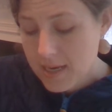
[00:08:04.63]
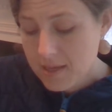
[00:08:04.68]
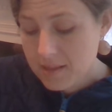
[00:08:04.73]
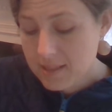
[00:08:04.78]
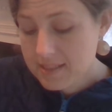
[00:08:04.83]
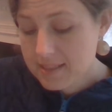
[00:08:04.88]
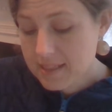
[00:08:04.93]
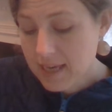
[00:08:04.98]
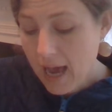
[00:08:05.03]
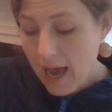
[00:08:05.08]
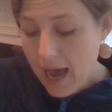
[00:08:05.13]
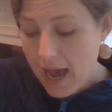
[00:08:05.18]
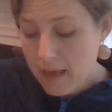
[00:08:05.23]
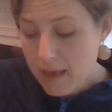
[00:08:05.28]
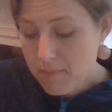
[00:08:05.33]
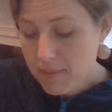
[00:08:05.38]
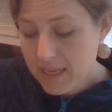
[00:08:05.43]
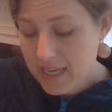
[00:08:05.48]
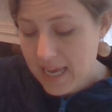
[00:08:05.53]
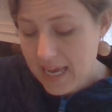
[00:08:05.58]
The sky
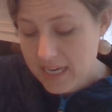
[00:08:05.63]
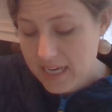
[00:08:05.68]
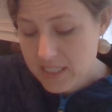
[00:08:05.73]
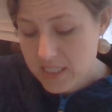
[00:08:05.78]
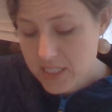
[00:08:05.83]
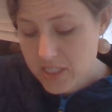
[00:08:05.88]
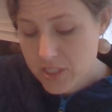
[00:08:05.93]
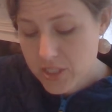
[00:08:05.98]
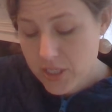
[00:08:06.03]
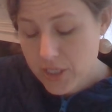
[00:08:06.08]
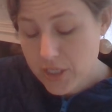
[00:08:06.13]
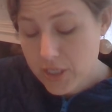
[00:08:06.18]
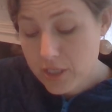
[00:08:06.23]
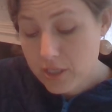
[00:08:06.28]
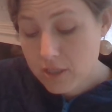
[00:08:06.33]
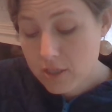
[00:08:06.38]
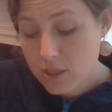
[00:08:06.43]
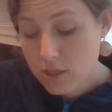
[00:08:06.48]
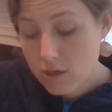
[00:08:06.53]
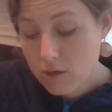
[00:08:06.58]
began to
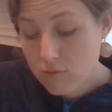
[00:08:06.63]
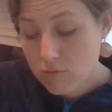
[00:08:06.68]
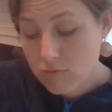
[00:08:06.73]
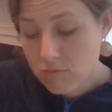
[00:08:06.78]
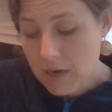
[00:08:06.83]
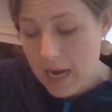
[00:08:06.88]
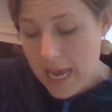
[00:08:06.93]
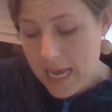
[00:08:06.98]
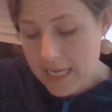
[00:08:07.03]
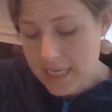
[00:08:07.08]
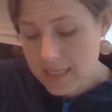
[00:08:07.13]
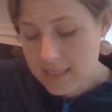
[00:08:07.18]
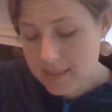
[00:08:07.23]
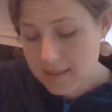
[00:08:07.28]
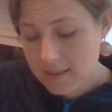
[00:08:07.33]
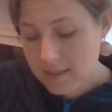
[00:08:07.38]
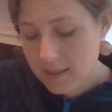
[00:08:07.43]
turn red.